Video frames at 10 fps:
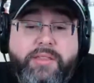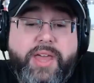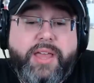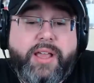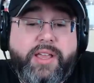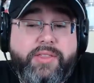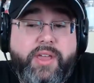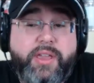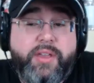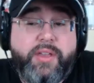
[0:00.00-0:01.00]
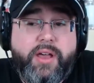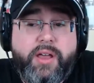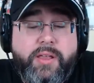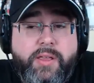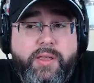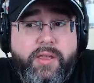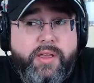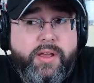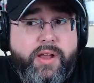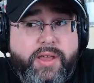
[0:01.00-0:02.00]
That I get they uh
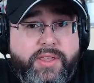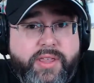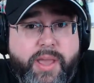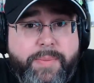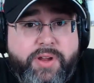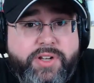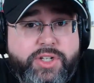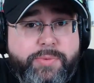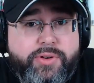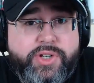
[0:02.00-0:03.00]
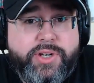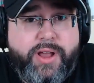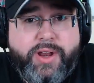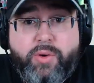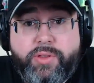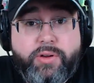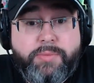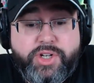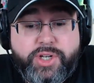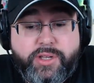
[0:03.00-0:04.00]
I think they got bigger distribution now. I know they're in
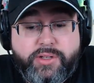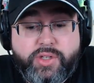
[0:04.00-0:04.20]
Michigan, so